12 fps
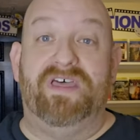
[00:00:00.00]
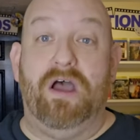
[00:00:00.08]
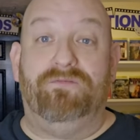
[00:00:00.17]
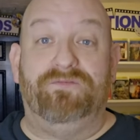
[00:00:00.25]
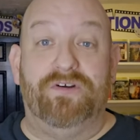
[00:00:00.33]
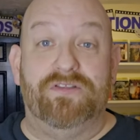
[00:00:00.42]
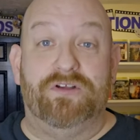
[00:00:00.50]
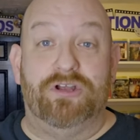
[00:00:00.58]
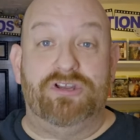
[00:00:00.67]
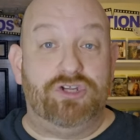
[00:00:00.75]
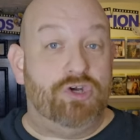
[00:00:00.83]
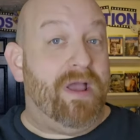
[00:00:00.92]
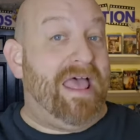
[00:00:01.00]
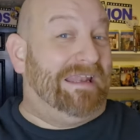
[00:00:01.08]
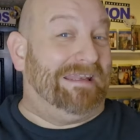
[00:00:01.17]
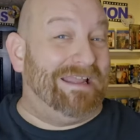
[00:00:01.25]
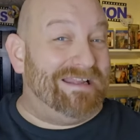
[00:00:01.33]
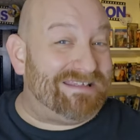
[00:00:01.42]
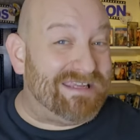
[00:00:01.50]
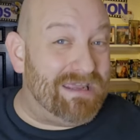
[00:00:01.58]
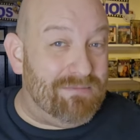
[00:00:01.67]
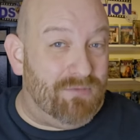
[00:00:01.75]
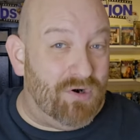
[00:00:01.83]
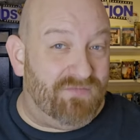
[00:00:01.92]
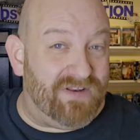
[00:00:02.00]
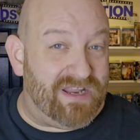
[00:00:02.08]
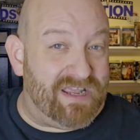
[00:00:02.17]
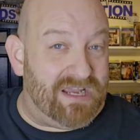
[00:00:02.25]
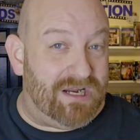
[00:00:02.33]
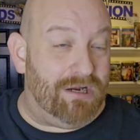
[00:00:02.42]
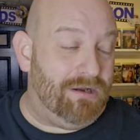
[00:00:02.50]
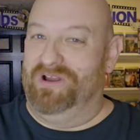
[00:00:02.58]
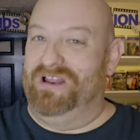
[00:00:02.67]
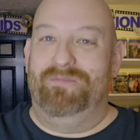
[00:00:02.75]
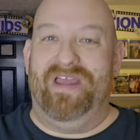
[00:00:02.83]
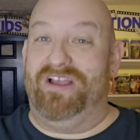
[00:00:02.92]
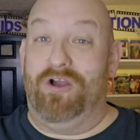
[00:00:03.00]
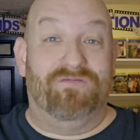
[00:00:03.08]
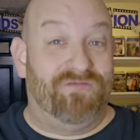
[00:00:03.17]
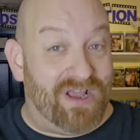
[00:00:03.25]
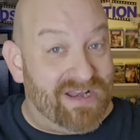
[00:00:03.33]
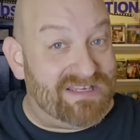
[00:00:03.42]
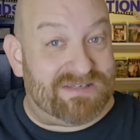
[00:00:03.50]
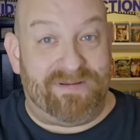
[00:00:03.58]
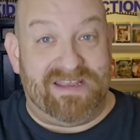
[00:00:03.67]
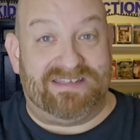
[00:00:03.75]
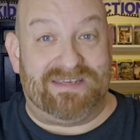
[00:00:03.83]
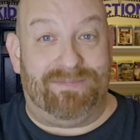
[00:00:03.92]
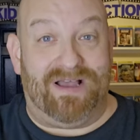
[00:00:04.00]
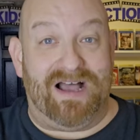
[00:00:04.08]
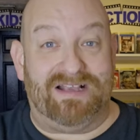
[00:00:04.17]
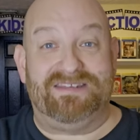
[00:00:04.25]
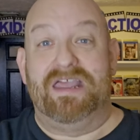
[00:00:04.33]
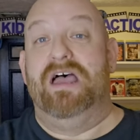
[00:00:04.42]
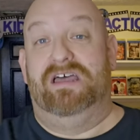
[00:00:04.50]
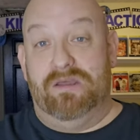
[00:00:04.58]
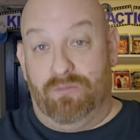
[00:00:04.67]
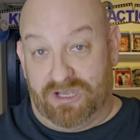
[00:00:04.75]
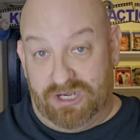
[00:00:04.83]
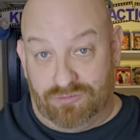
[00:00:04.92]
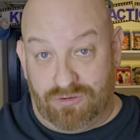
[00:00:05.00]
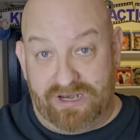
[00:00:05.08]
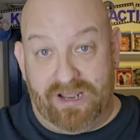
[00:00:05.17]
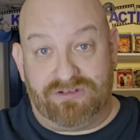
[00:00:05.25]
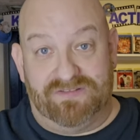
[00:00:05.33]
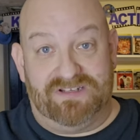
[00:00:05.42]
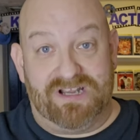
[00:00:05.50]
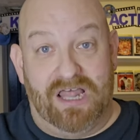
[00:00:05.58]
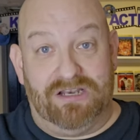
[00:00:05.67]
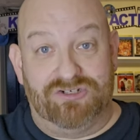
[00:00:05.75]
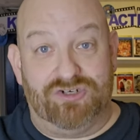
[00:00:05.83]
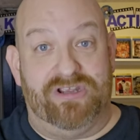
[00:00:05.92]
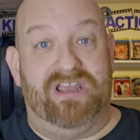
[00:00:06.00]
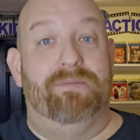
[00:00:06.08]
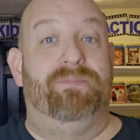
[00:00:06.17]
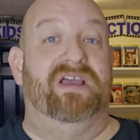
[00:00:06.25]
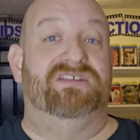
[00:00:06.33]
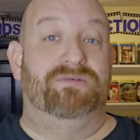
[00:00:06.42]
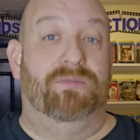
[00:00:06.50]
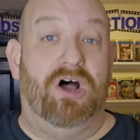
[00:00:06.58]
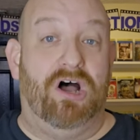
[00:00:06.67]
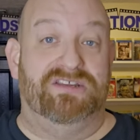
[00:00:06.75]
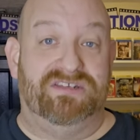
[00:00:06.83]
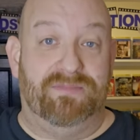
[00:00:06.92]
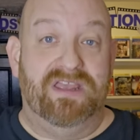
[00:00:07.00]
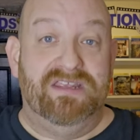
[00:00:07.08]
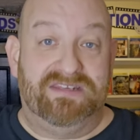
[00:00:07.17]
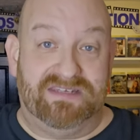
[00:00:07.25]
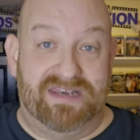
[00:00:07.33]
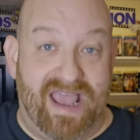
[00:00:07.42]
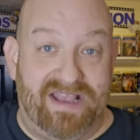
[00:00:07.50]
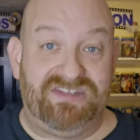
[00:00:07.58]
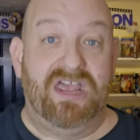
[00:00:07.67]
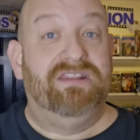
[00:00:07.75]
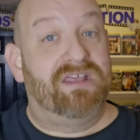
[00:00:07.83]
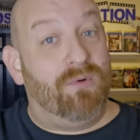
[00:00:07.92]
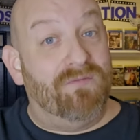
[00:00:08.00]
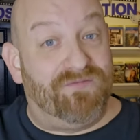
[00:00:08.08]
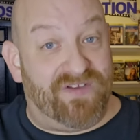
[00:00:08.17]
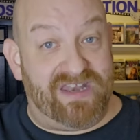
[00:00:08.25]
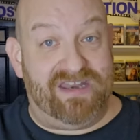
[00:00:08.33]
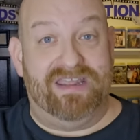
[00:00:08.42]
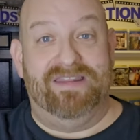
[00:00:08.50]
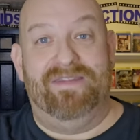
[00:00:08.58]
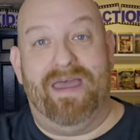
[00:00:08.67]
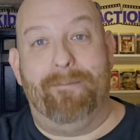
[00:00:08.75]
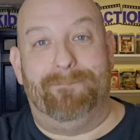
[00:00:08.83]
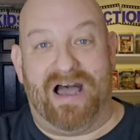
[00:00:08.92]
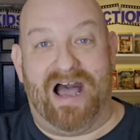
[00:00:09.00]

without further ado, let's get moving here. We're gonna make our Freddy's pizza box, and then we're gonna run out to the Dollar Tree and pick some awesome snacks that will fit in that